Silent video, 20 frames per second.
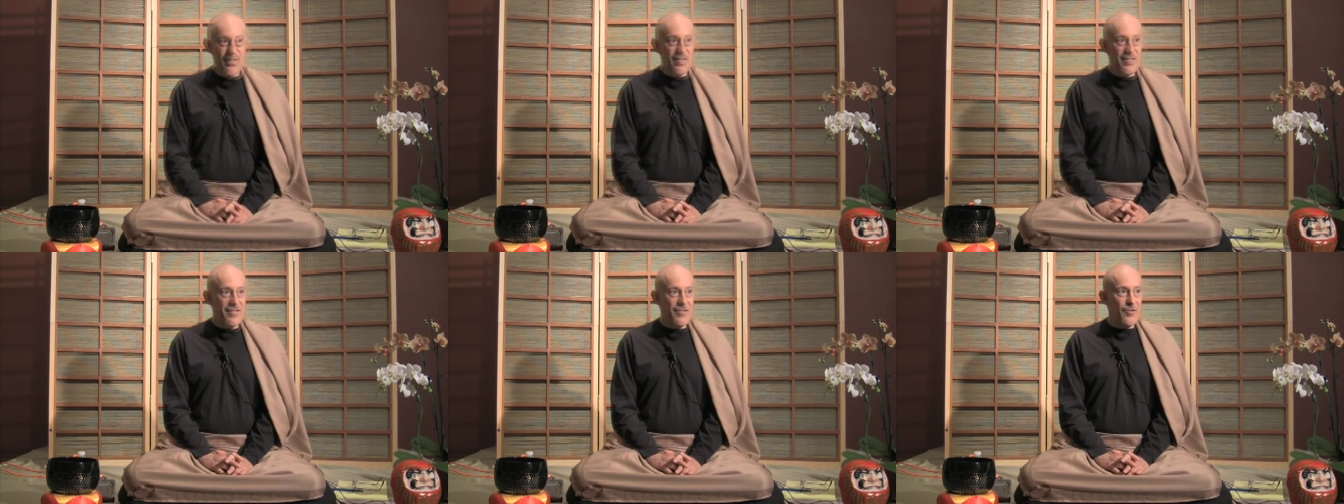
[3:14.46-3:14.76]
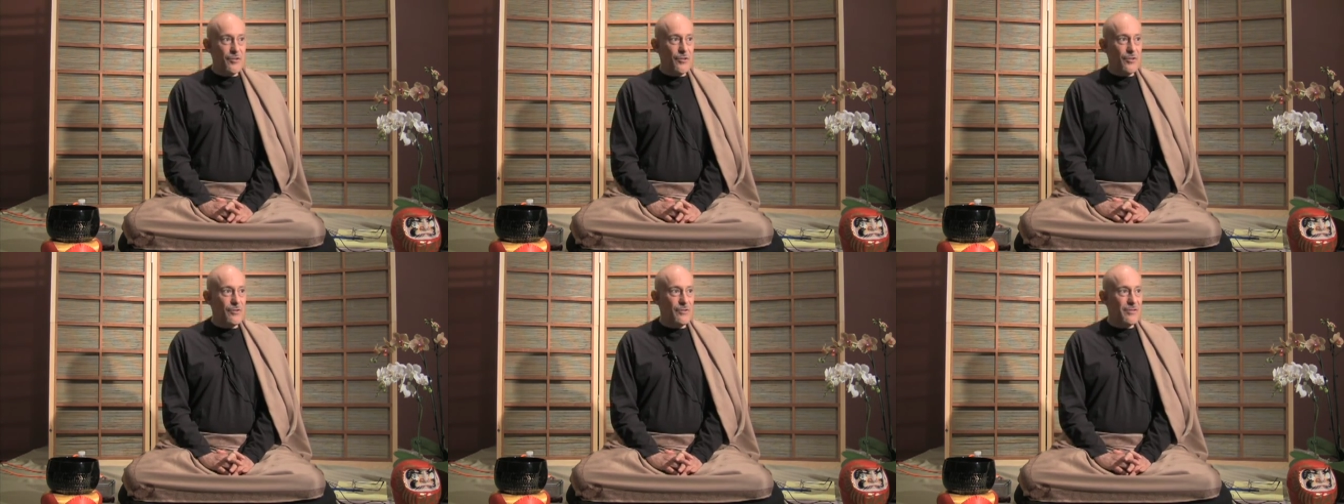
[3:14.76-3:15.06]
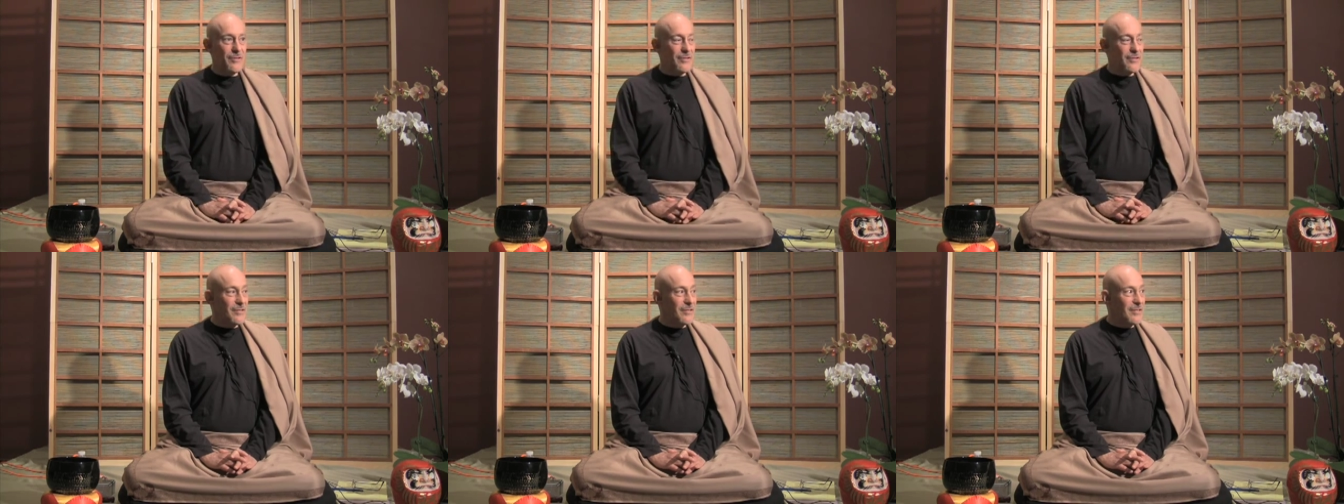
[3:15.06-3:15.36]
You
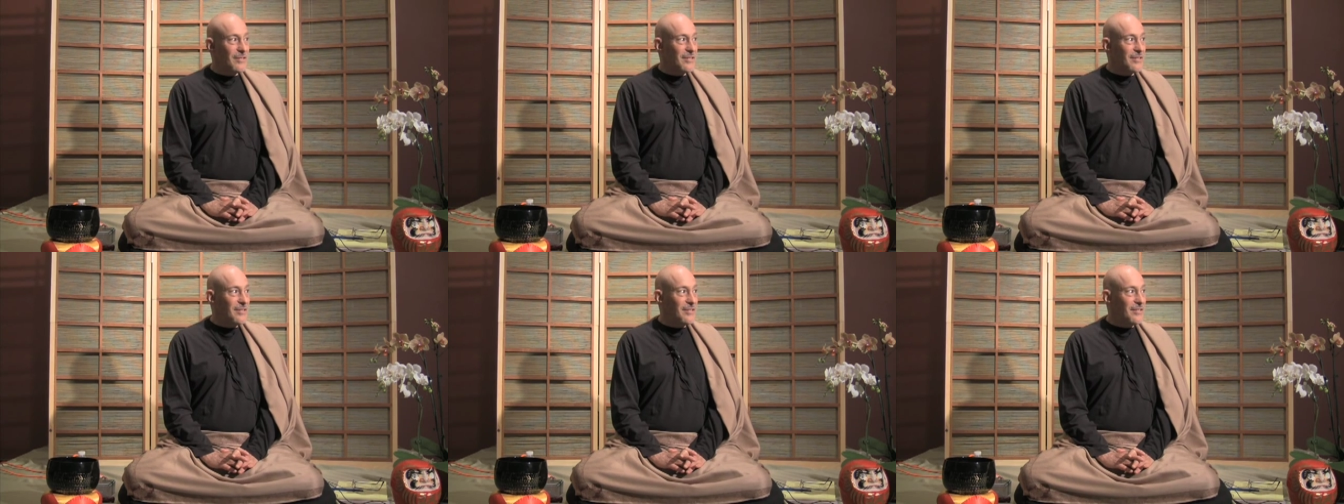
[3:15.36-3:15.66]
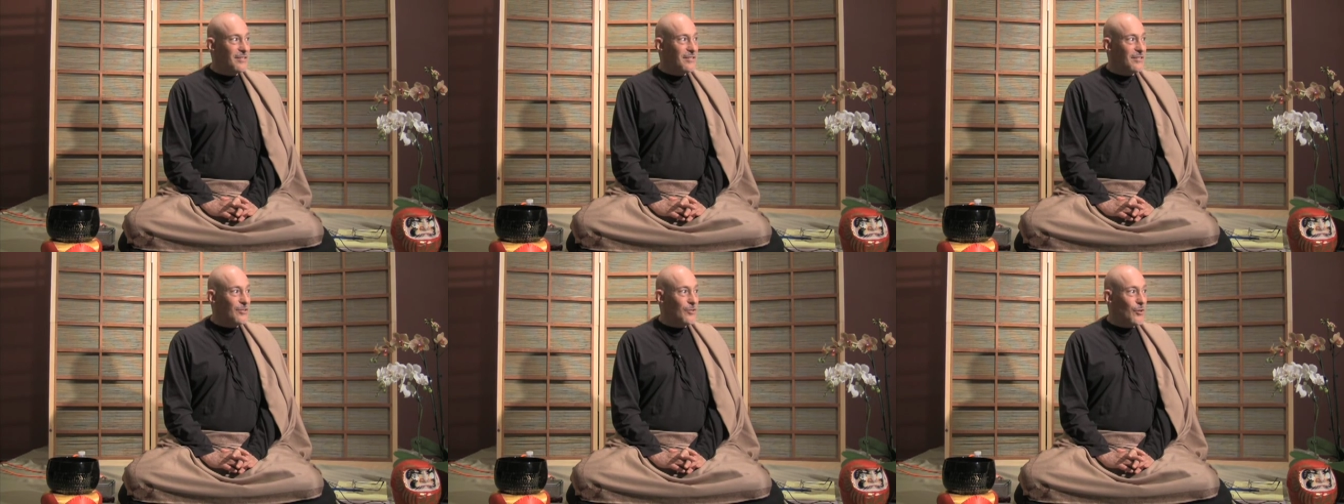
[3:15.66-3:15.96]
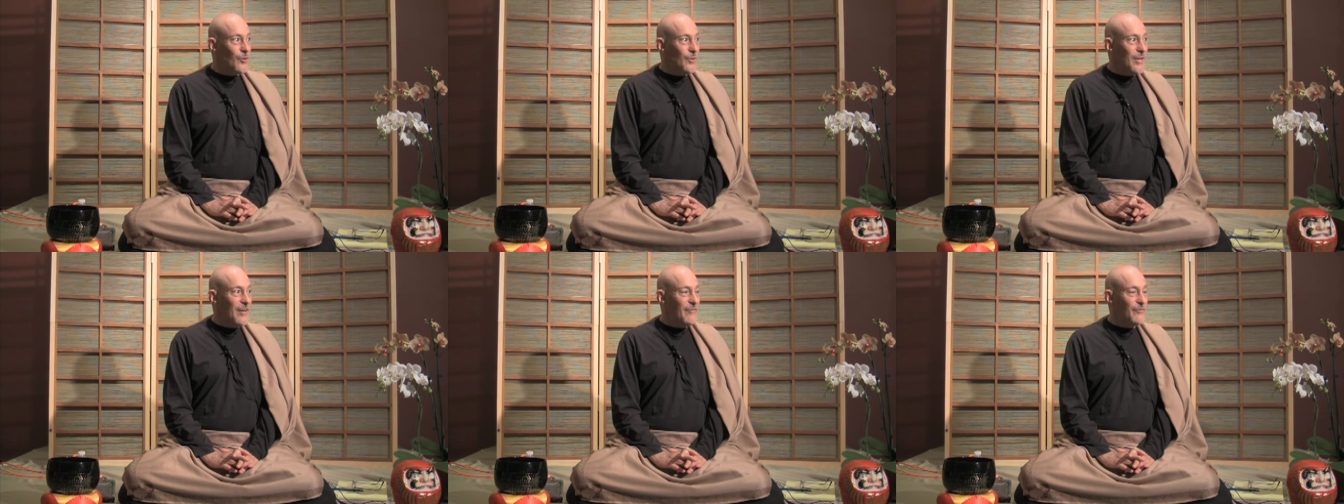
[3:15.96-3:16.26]
don't, it, you
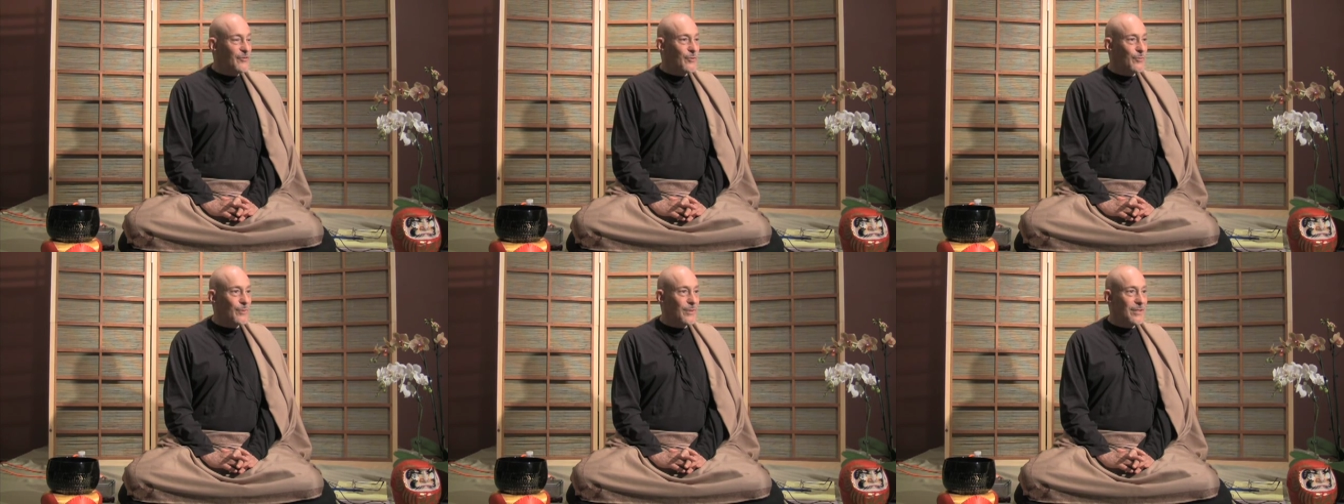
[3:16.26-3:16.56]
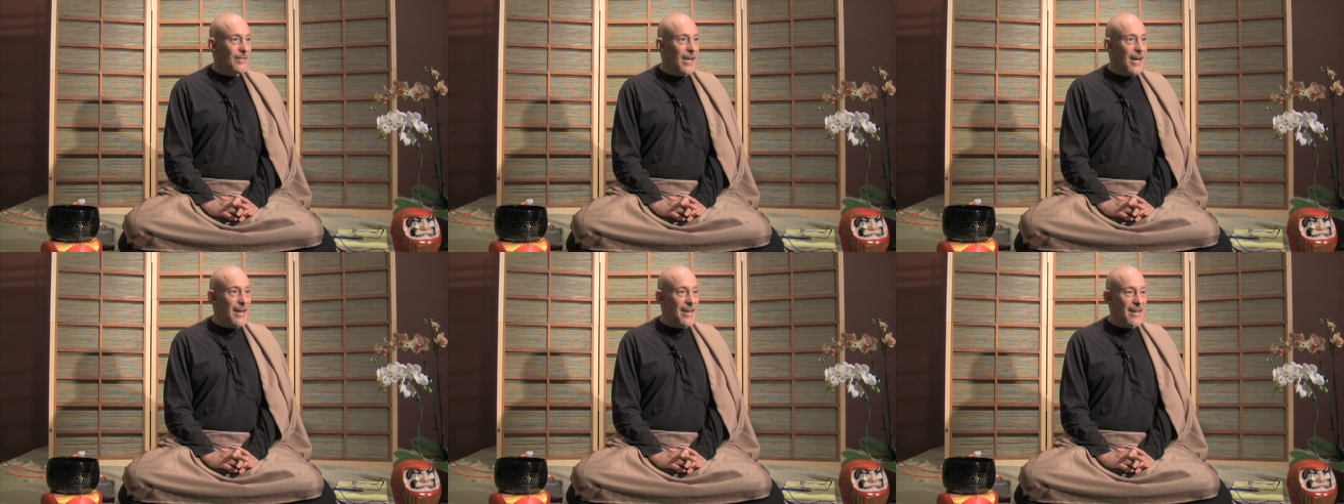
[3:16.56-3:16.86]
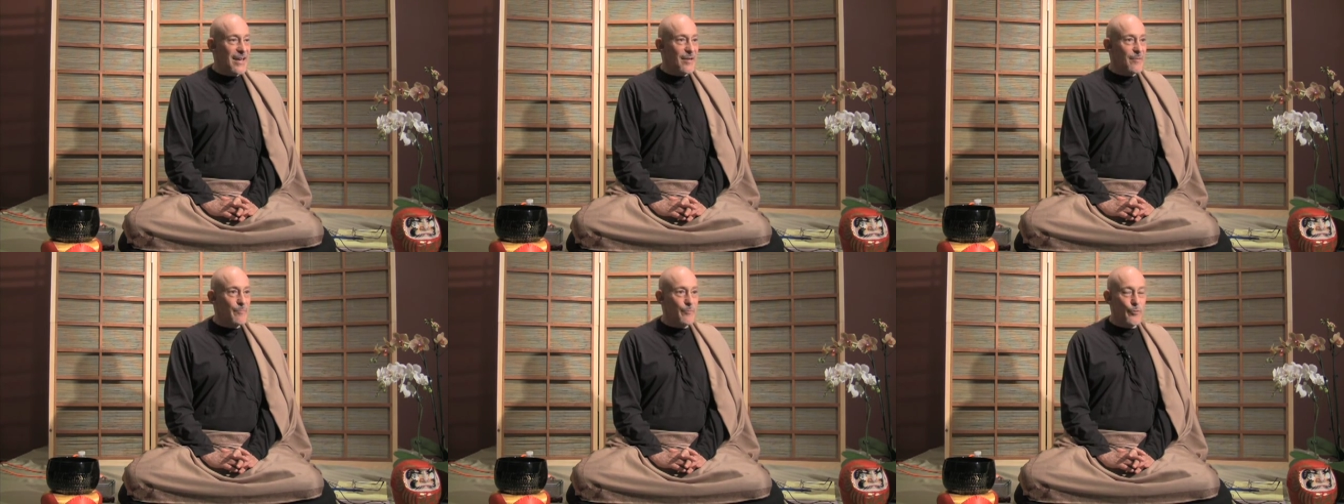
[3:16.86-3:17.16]
don't have to rely
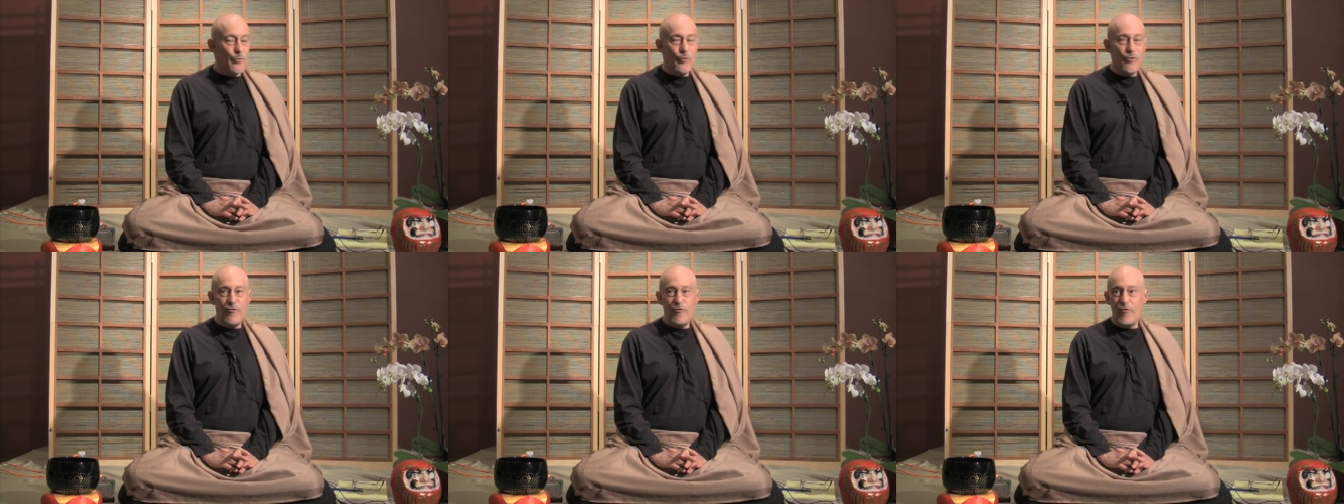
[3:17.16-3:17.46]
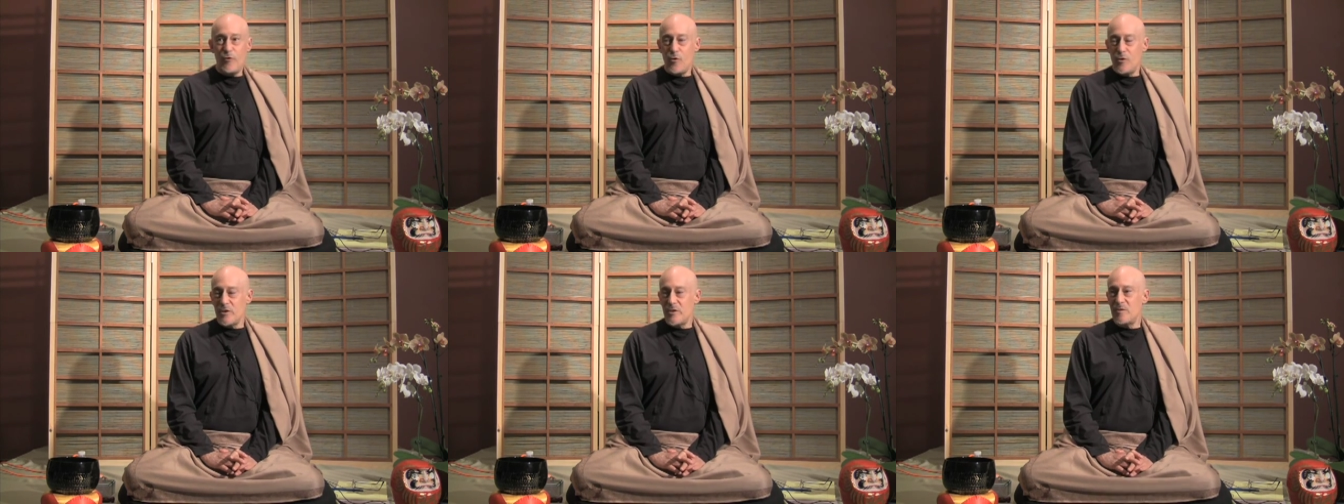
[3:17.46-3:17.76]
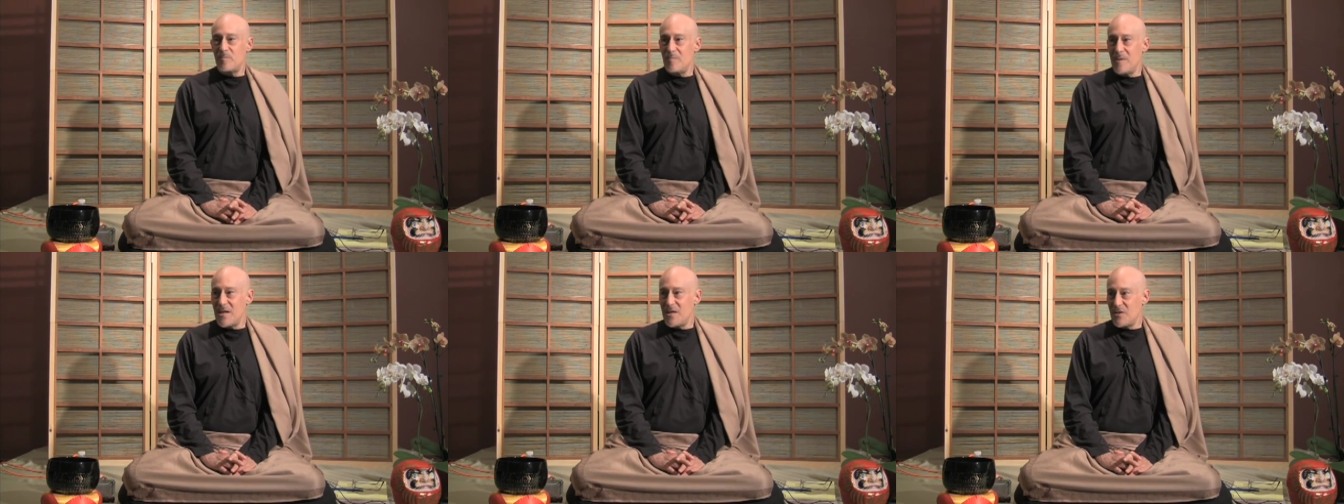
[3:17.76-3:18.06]
on brute
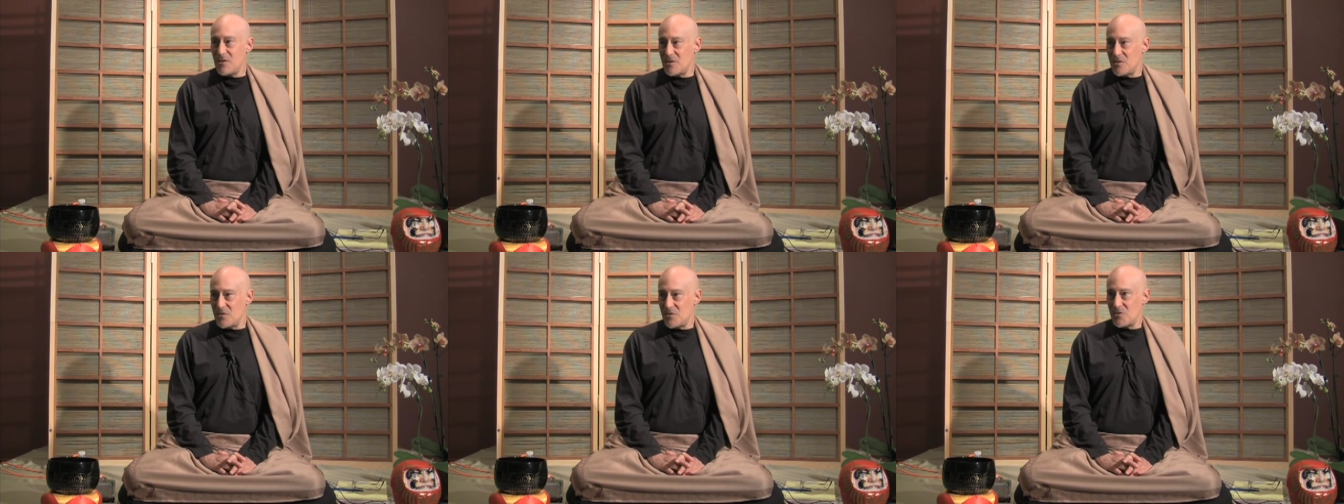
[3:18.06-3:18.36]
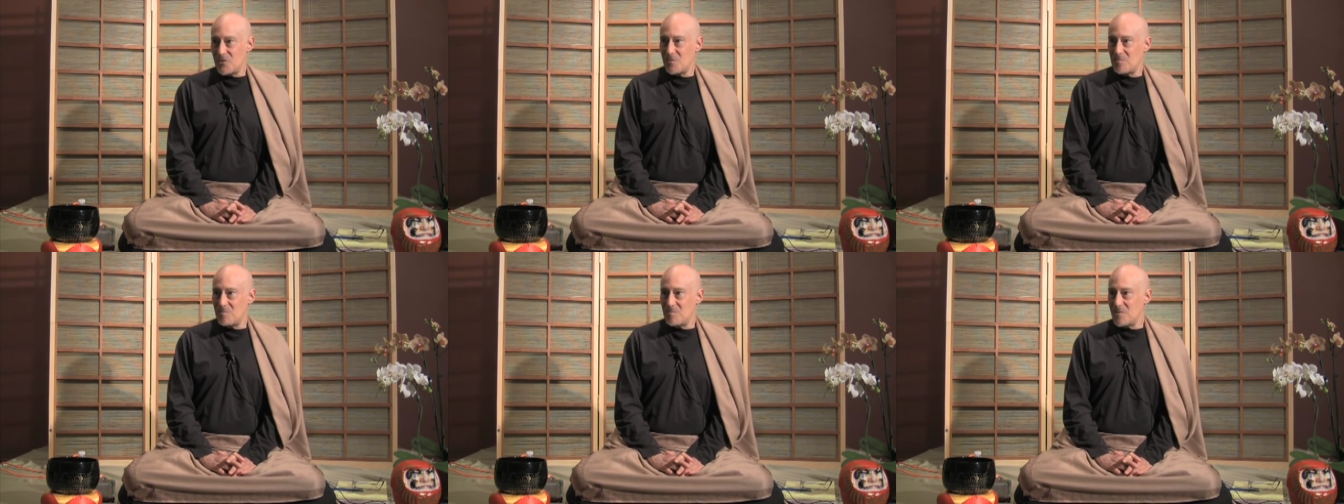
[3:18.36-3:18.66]
force methods